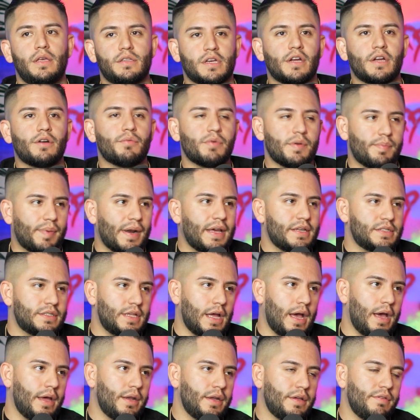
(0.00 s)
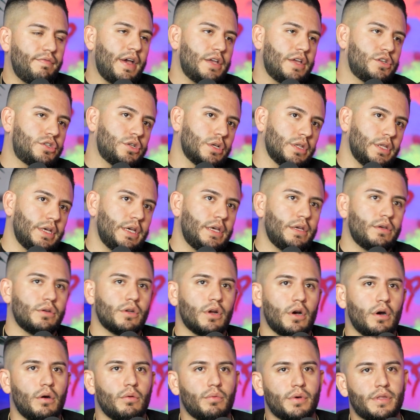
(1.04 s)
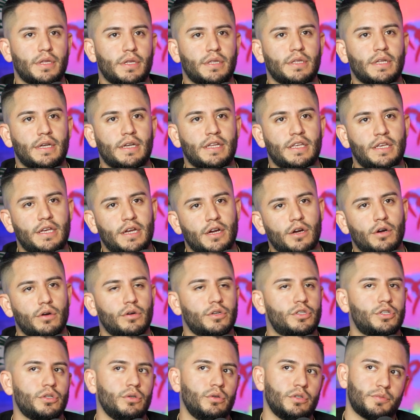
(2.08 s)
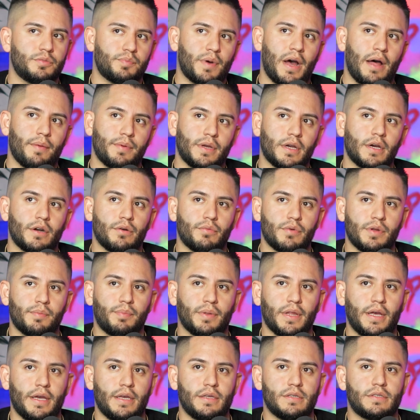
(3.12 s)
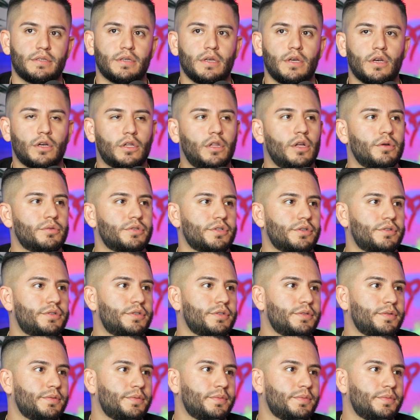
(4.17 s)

is going to replace that. Eventually, within the year or two, it's probably going to replace closers.